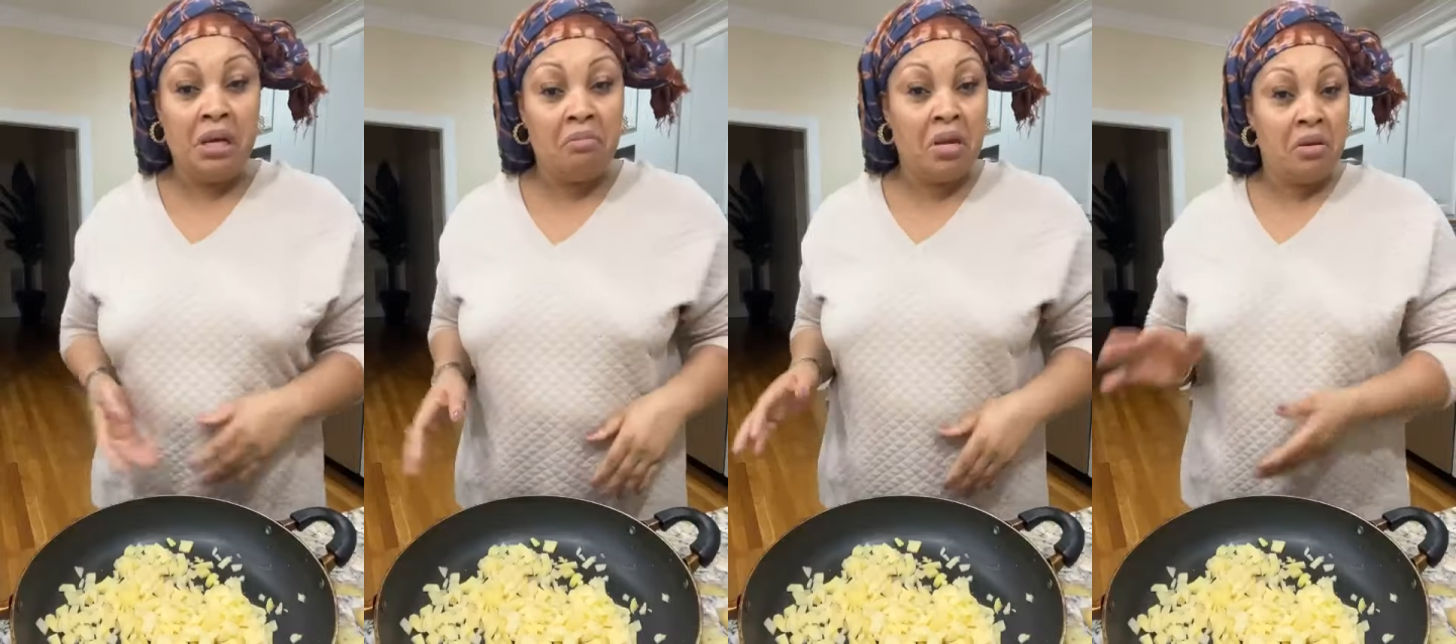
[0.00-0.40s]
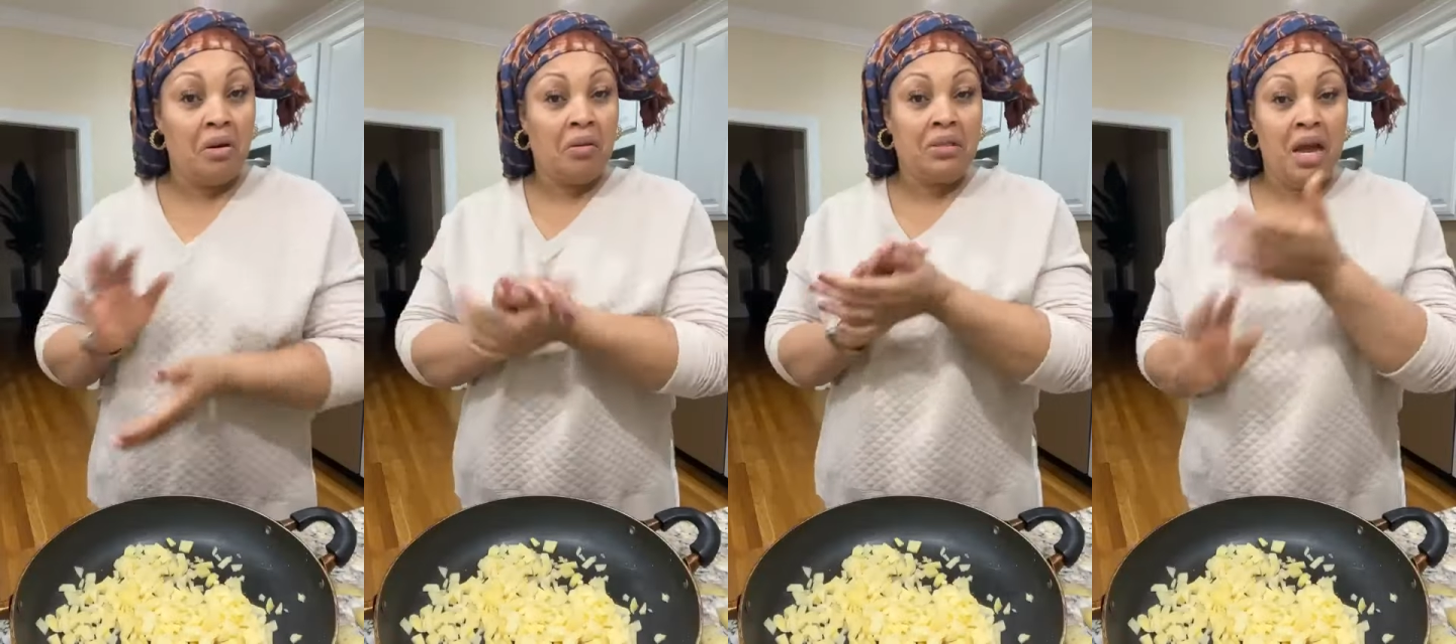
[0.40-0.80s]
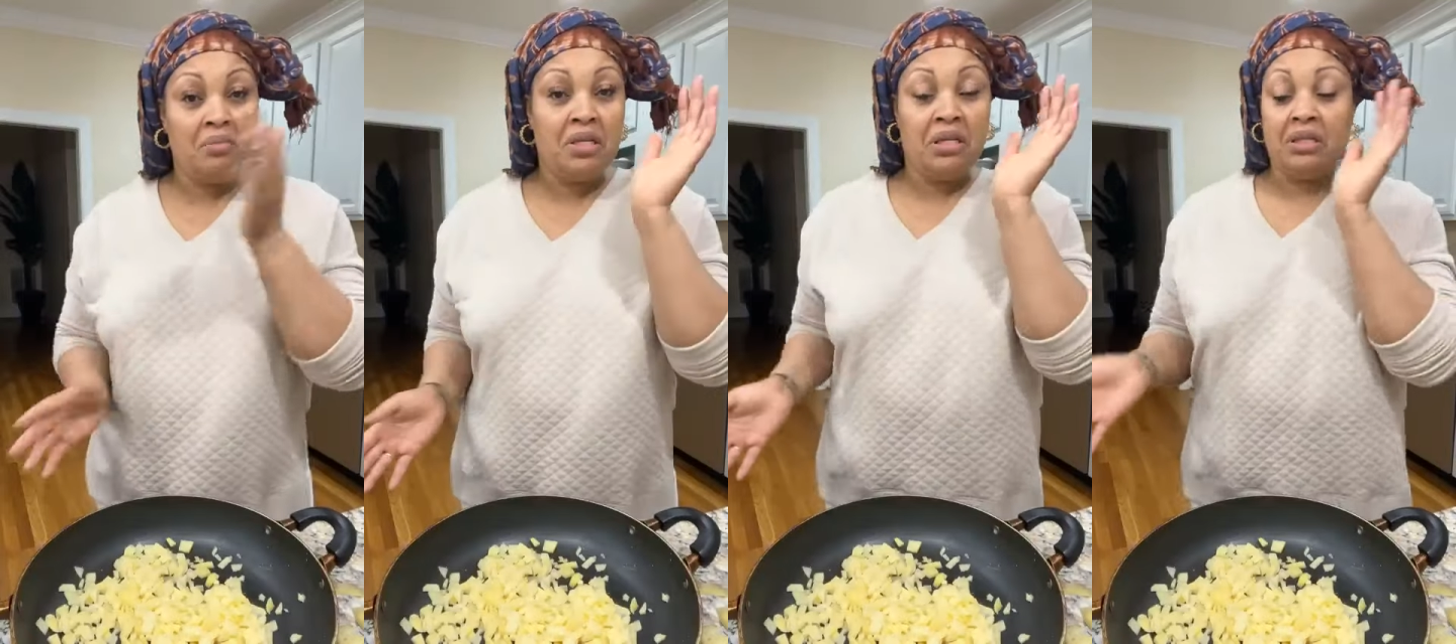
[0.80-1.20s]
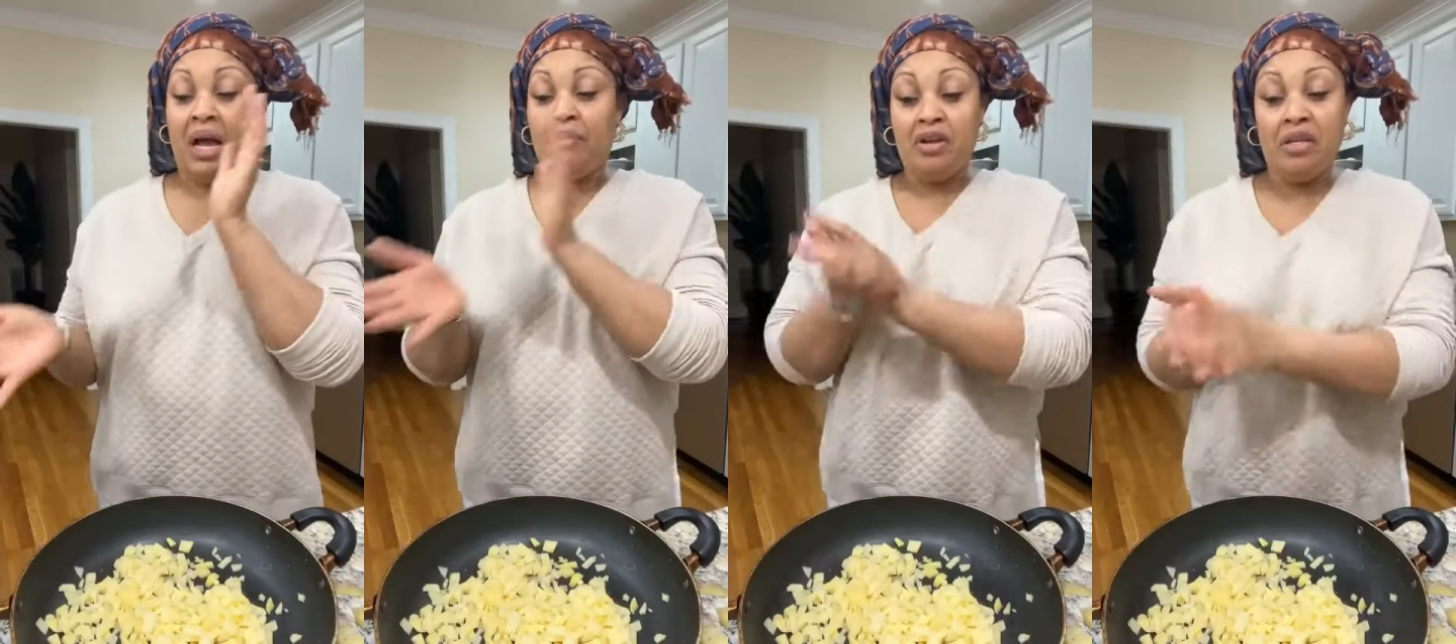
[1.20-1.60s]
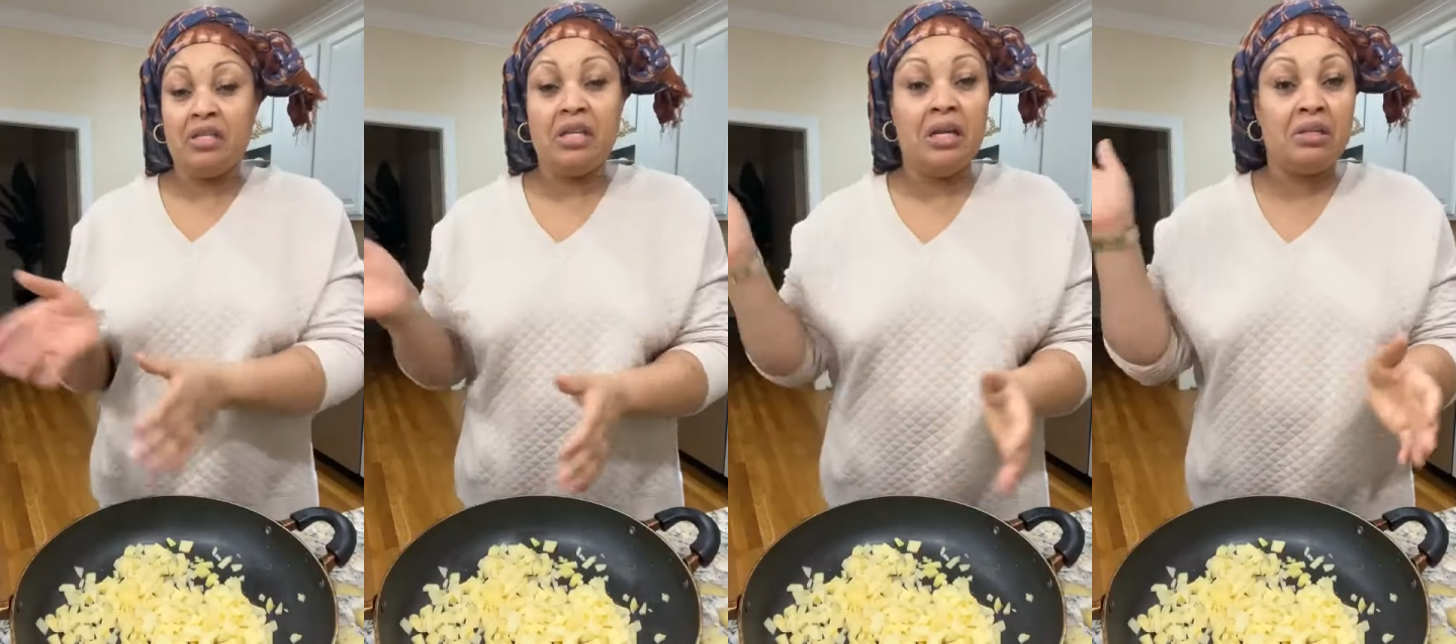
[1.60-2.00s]
me me long time since
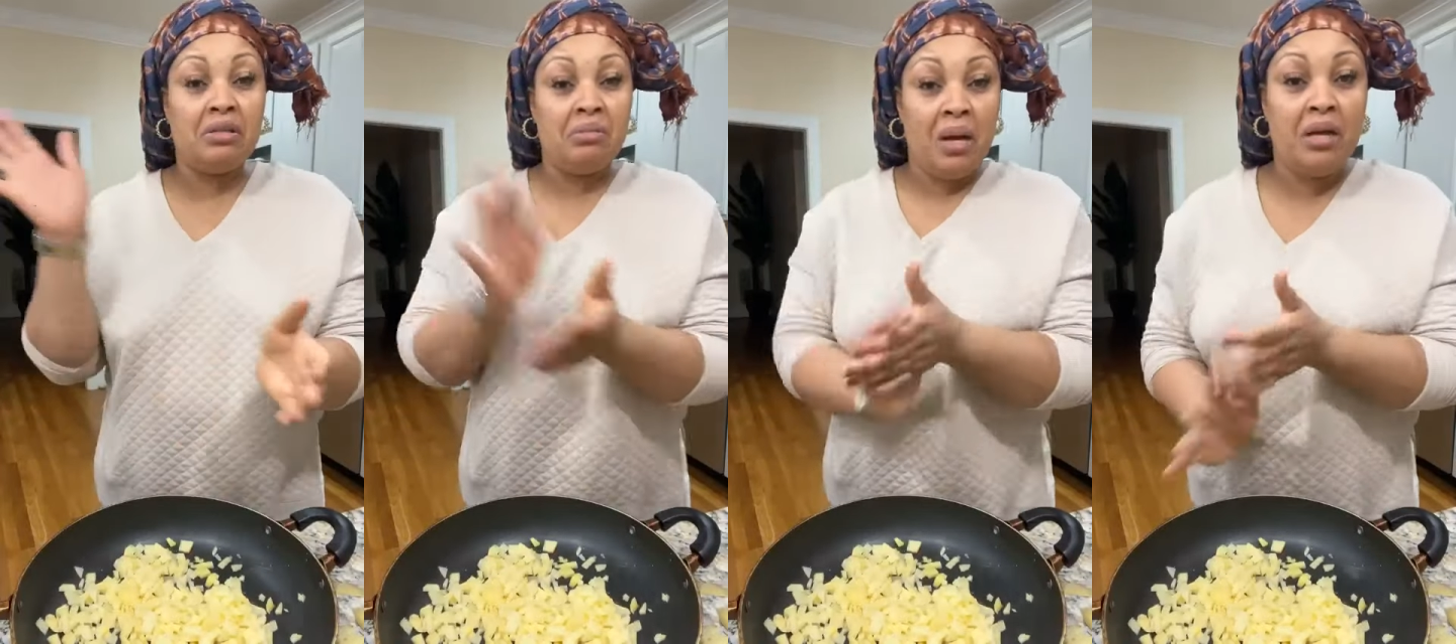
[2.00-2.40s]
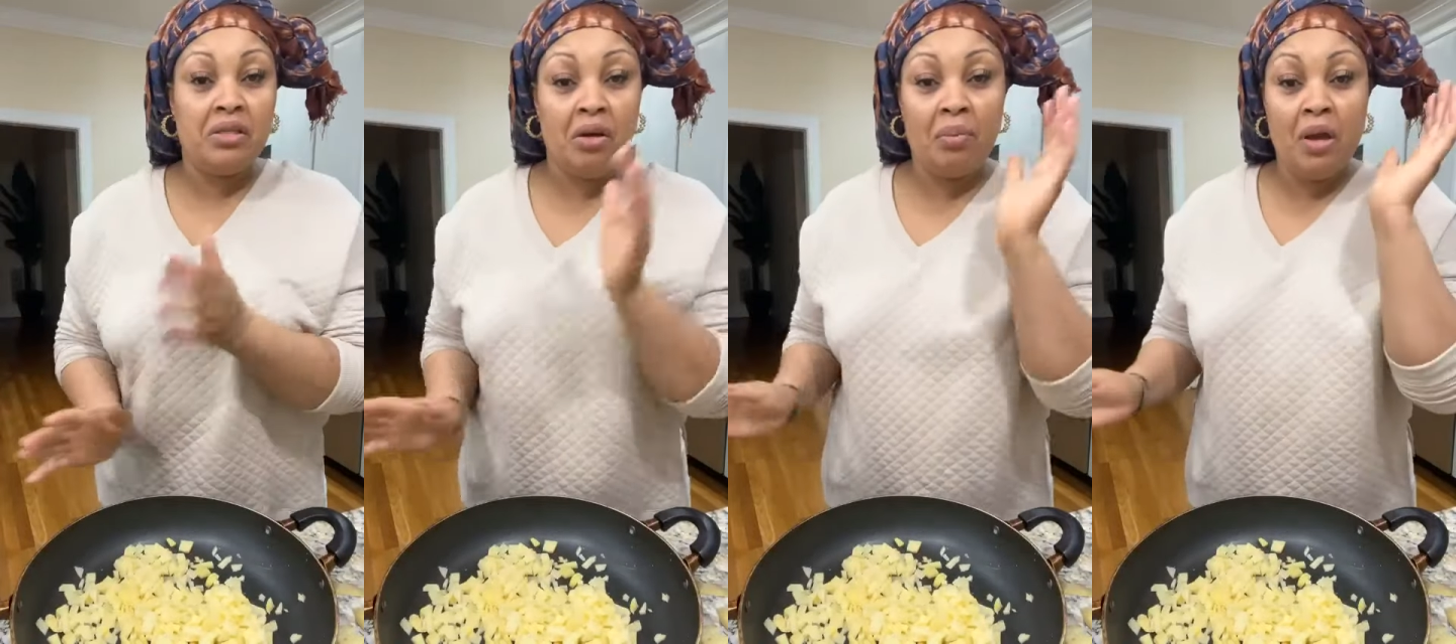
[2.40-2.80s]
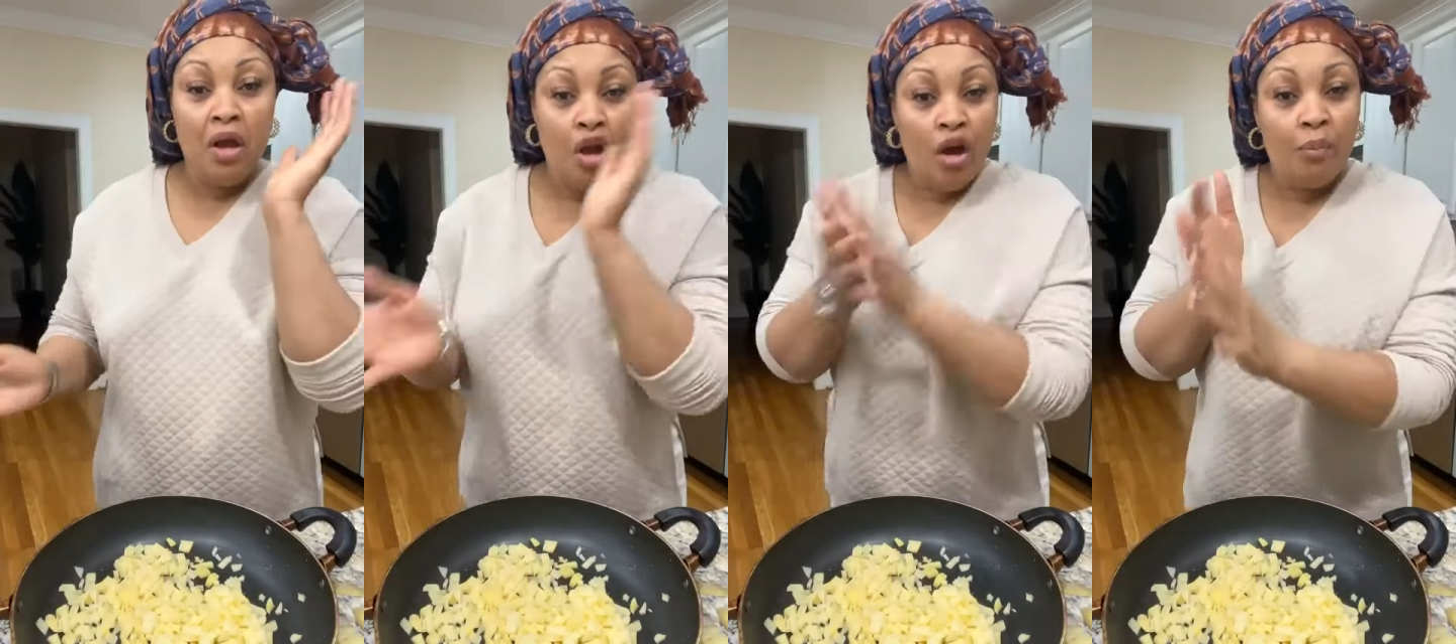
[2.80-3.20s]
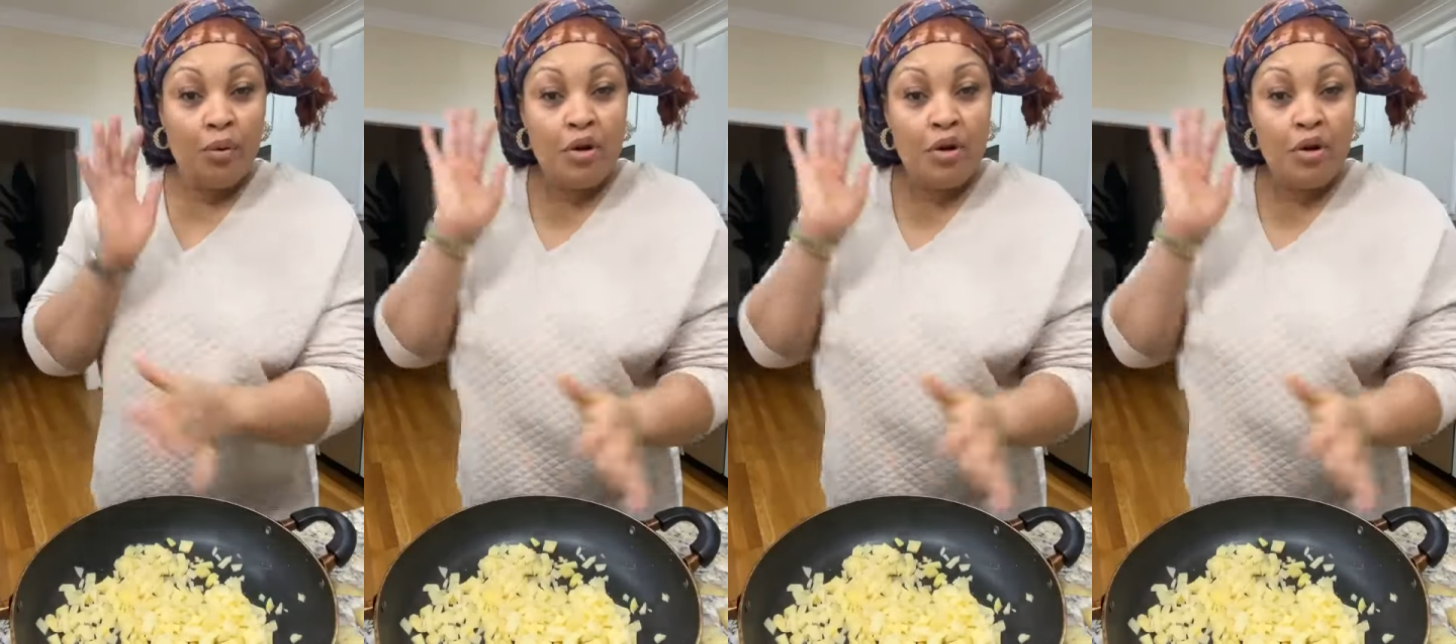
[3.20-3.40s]
that incident i stopped